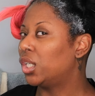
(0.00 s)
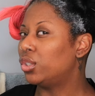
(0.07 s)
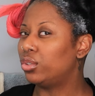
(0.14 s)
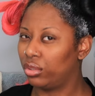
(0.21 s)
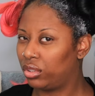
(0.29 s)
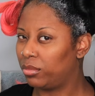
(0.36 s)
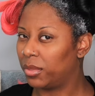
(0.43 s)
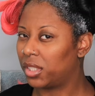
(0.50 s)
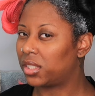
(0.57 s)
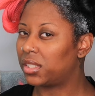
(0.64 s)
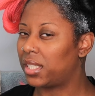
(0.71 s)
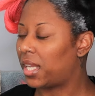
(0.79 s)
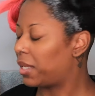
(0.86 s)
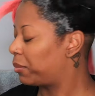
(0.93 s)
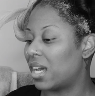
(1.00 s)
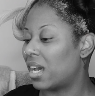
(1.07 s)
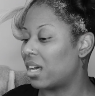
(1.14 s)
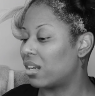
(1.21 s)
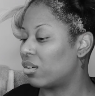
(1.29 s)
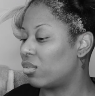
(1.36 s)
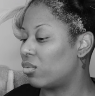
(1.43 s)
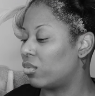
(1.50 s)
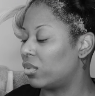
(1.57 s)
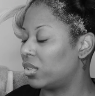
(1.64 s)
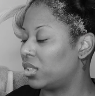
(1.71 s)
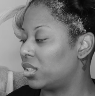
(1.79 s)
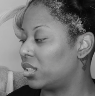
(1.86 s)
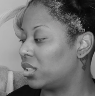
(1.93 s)
do too much today i don't
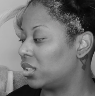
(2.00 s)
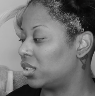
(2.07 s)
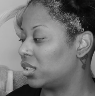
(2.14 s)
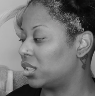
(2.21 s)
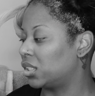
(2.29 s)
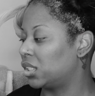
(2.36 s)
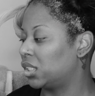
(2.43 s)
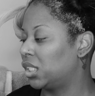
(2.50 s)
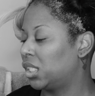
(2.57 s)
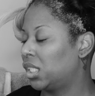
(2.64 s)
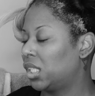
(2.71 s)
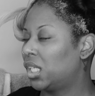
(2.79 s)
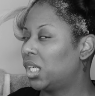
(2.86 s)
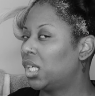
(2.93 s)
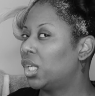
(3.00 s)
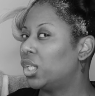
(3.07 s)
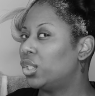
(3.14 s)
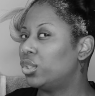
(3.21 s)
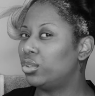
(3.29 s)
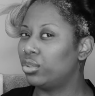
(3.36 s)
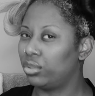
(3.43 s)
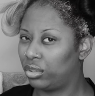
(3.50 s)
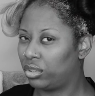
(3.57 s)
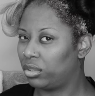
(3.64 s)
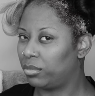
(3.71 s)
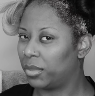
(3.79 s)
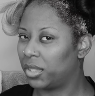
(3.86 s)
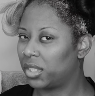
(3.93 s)
want to do
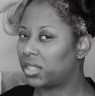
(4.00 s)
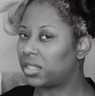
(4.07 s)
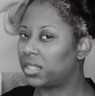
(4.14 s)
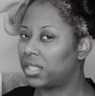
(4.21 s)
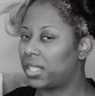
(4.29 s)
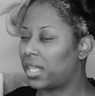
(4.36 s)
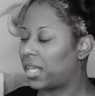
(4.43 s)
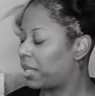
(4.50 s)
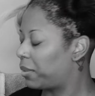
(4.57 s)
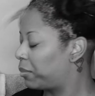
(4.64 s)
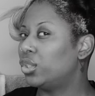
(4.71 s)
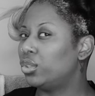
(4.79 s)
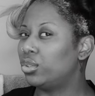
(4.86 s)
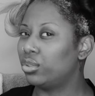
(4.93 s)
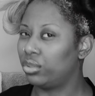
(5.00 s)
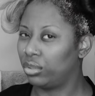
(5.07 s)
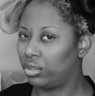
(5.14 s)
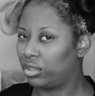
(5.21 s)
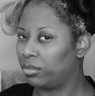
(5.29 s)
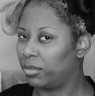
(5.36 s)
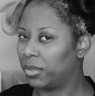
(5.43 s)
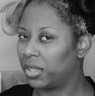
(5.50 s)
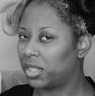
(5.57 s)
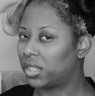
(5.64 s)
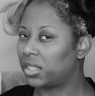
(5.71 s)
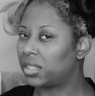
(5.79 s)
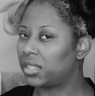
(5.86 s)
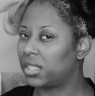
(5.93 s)
too much today. Do too
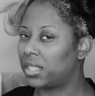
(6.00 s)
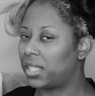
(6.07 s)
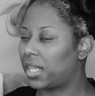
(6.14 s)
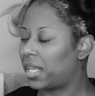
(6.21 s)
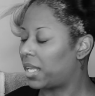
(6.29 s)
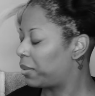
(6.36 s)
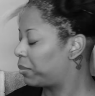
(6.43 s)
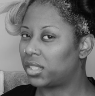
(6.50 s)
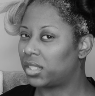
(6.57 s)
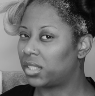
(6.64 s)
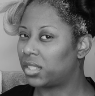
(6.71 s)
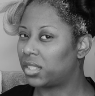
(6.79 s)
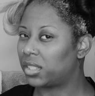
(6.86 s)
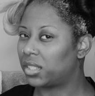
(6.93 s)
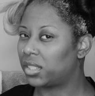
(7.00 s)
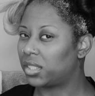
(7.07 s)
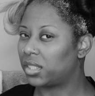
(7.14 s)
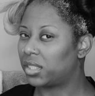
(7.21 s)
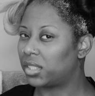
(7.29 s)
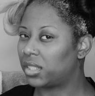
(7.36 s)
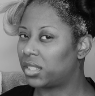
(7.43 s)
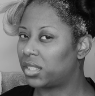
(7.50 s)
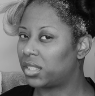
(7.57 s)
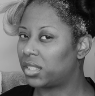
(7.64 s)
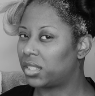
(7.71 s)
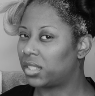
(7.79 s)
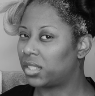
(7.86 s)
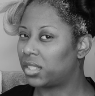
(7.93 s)
much today. It was at this moment that
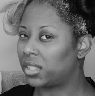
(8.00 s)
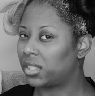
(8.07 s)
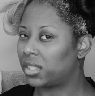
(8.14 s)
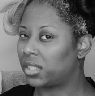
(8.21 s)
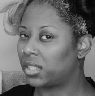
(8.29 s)
she knew